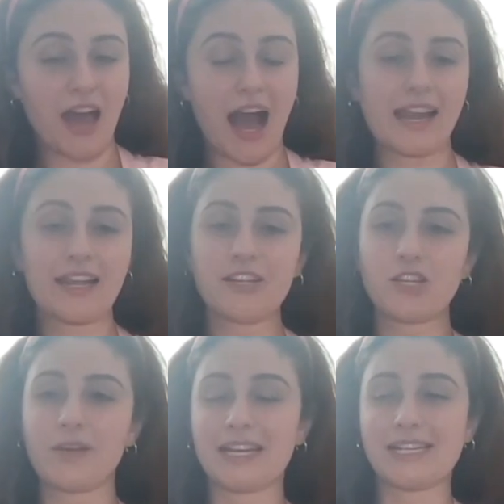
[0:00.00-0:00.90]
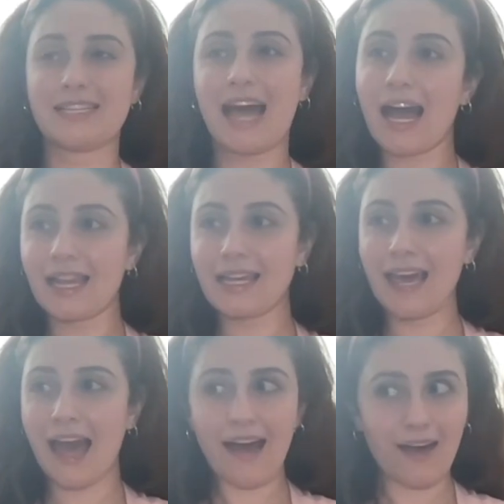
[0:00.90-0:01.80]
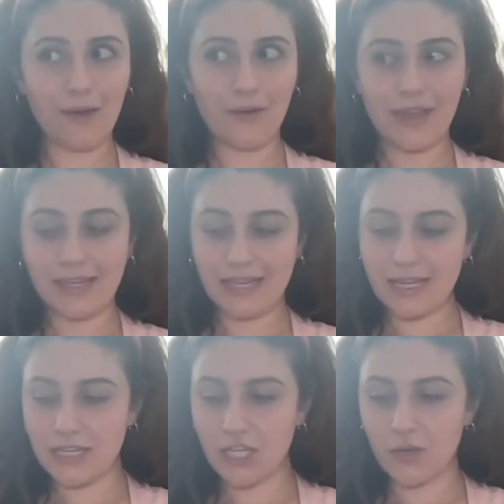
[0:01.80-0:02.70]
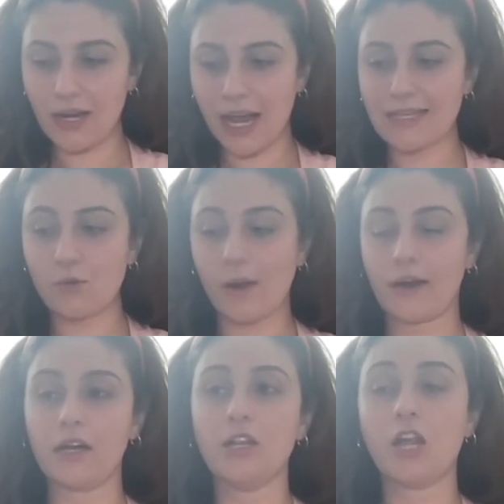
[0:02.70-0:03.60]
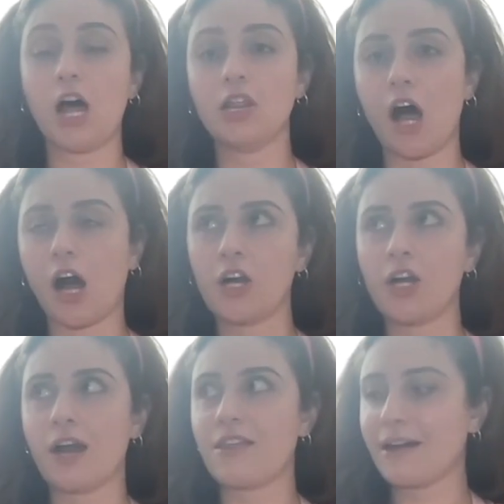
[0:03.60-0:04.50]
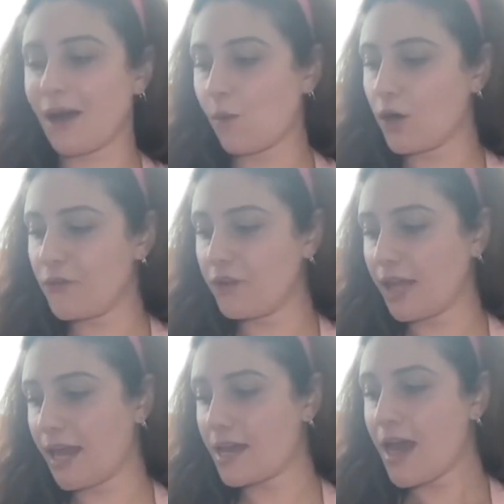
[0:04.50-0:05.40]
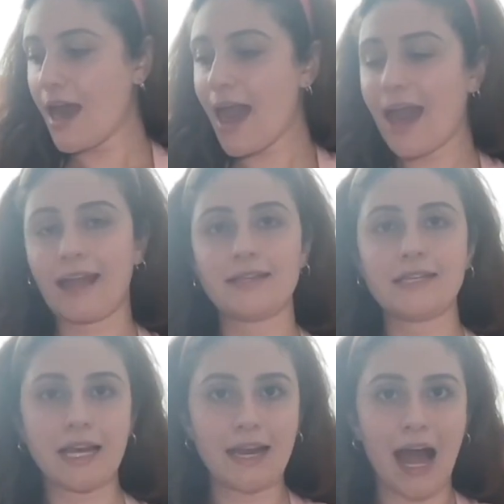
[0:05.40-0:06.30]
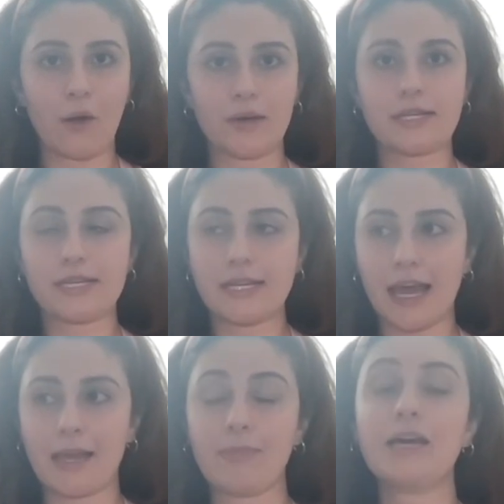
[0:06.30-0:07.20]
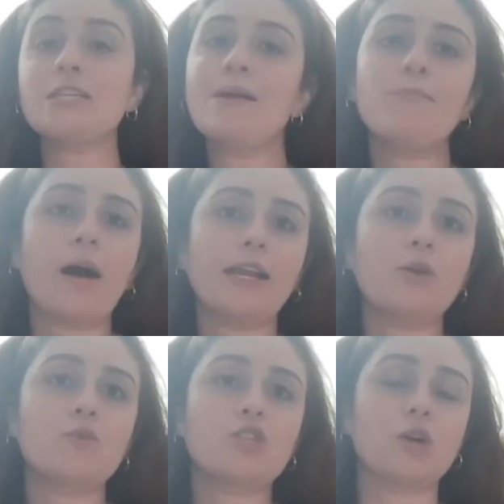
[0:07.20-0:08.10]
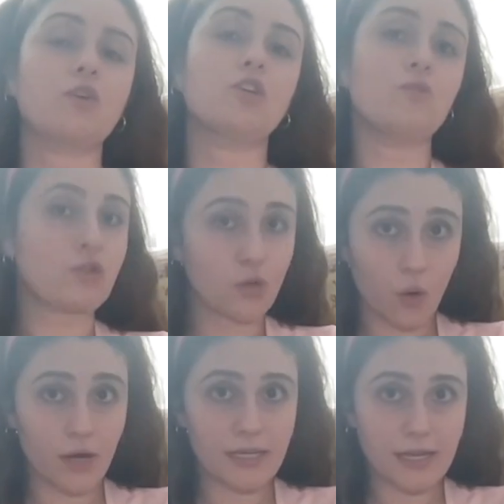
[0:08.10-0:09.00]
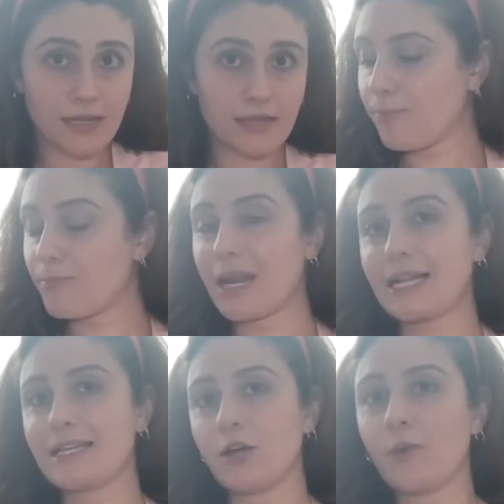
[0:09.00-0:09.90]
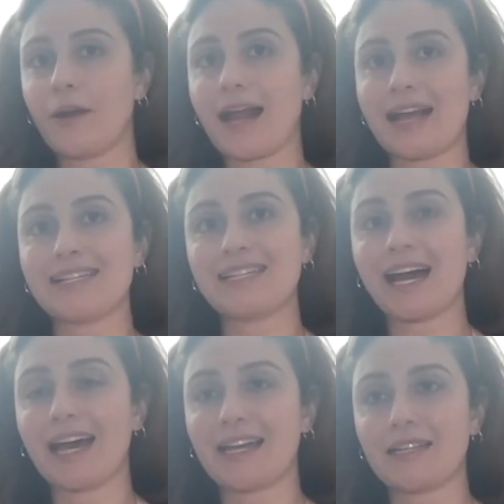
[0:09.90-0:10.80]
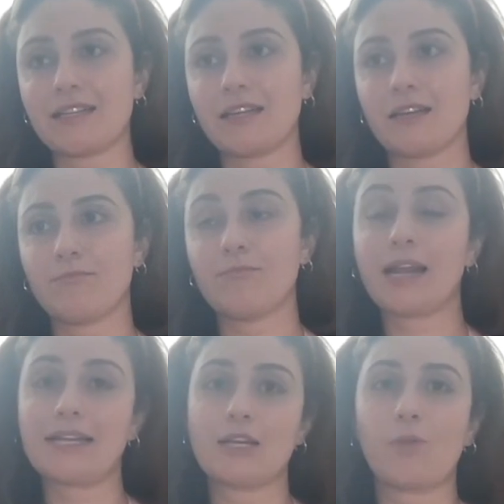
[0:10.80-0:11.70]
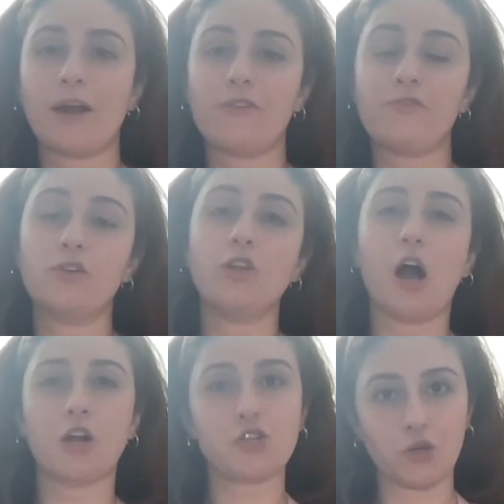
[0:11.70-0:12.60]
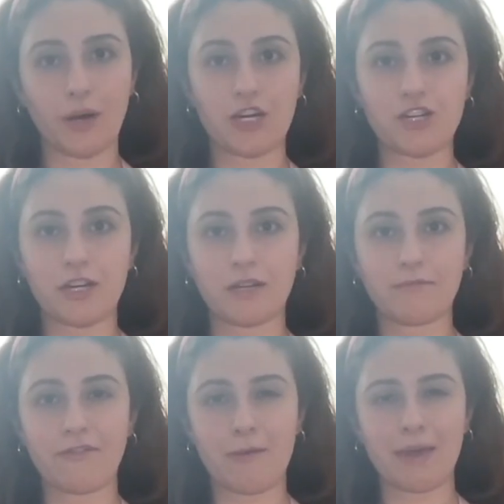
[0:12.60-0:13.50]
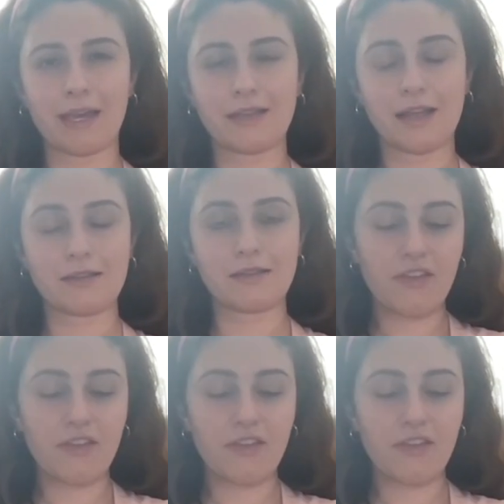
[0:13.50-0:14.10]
I didn't do it exactly how they said to do it. I did wear it a lot longer. I think I wore it for like 8 to 10 hours a day because my body was so used to corsets, but I didn't wear it as tight. But I did wear it for a long duration, if that makes sense.